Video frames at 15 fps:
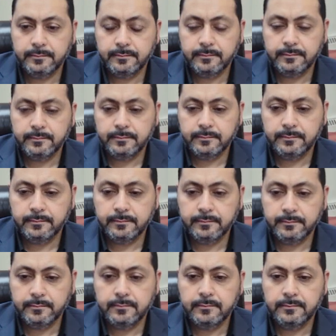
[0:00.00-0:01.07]

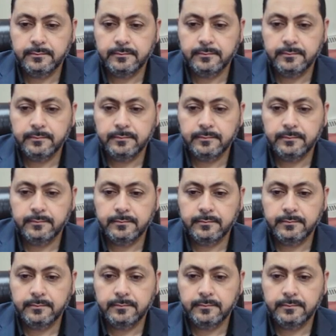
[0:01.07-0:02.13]

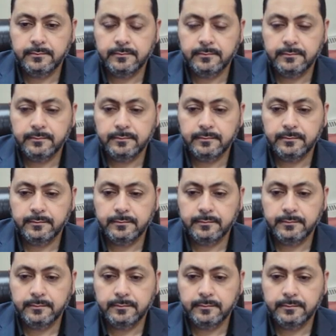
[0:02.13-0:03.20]

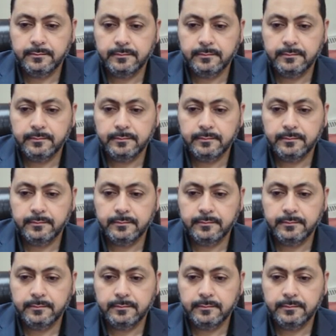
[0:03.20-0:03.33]
No words are spoken by the person on screen.